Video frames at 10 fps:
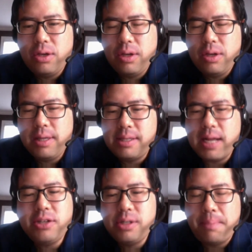it's
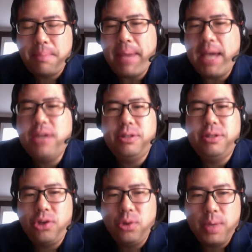not just the
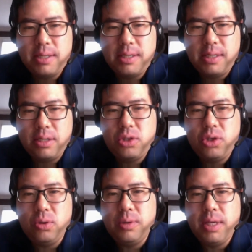patients you're witnessing
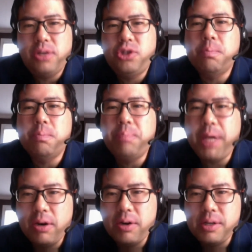to, it's your
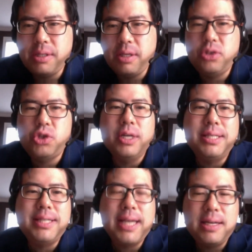peers, it's your
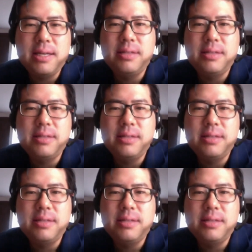attendings